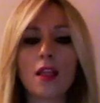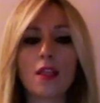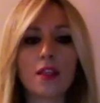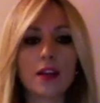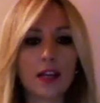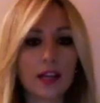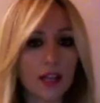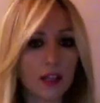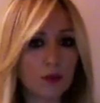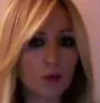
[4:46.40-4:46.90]

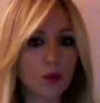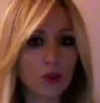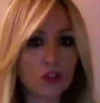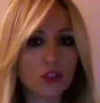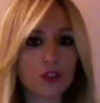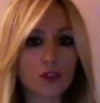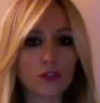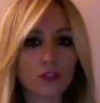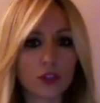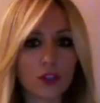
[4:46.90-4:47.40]
The Great
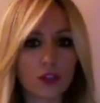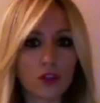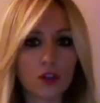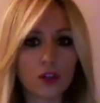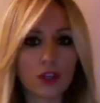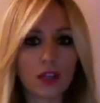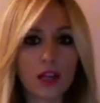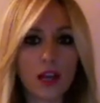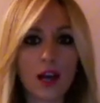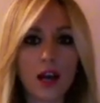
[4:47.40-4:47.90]
Walls of
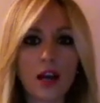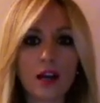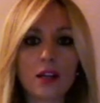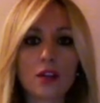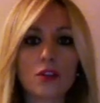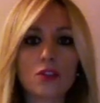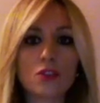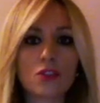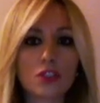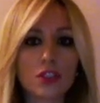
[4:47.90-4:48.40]
Troy are
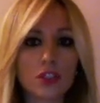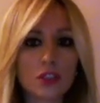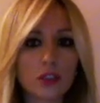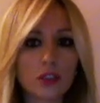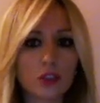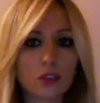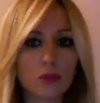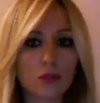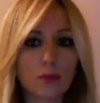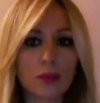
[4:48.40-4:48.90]

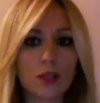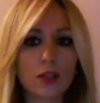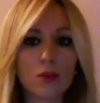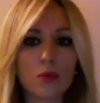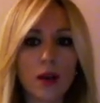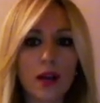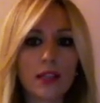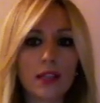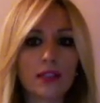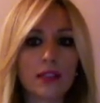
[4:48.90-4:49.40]
considered to be
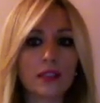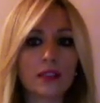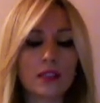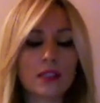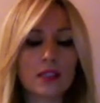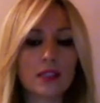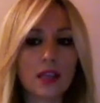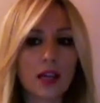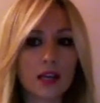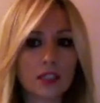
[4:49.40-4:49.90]
quite
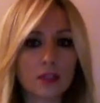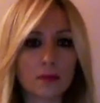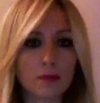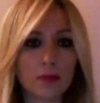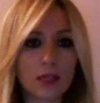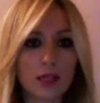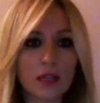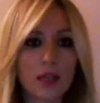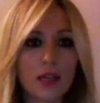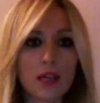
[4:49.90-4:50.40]

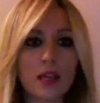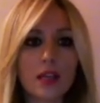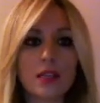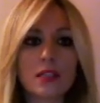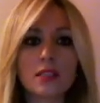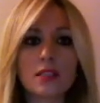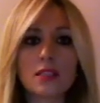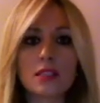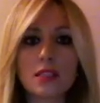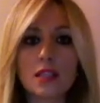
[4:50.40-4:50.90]
anti-seismic
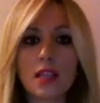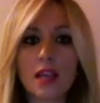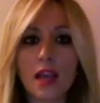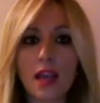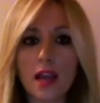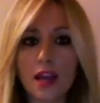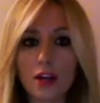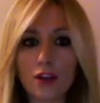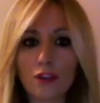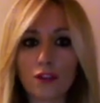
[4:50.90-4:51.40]
since the
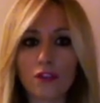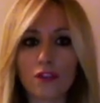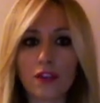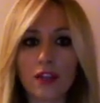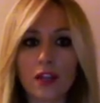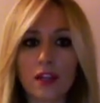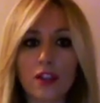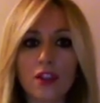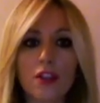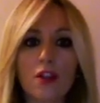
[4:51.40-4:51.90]
earth
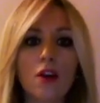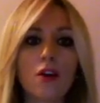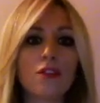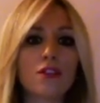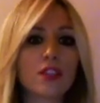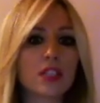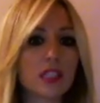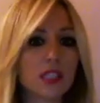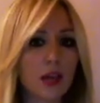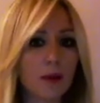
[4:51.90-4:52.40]
field
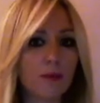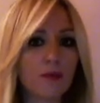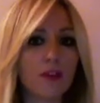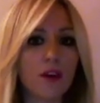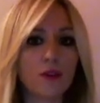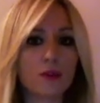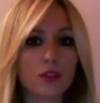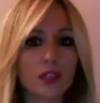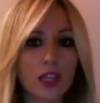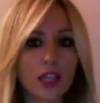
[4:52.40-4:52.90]
of the
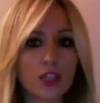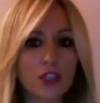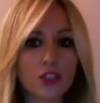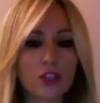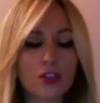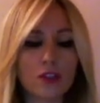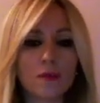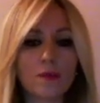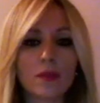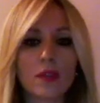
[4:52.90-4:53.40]

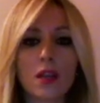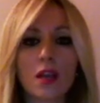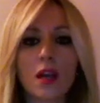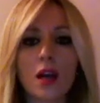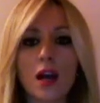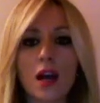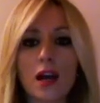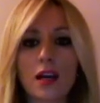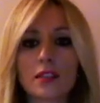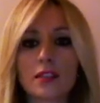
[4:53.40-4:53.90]
sub-foundation
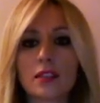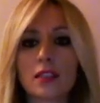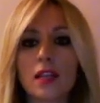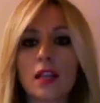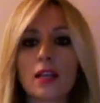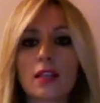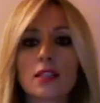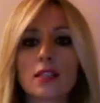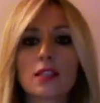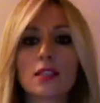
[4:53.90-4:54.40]
acted
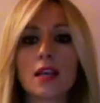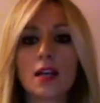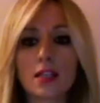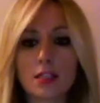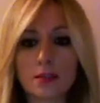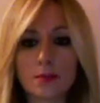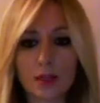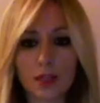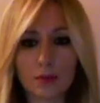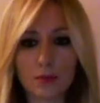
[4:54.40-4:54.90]
like a
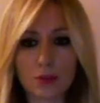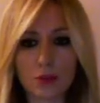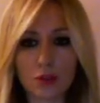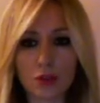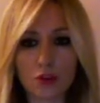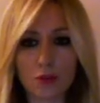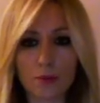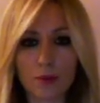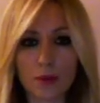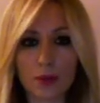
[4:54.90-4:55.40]
seismic
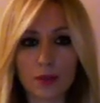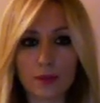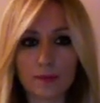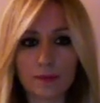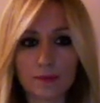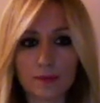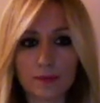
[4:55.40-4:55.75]
absorber.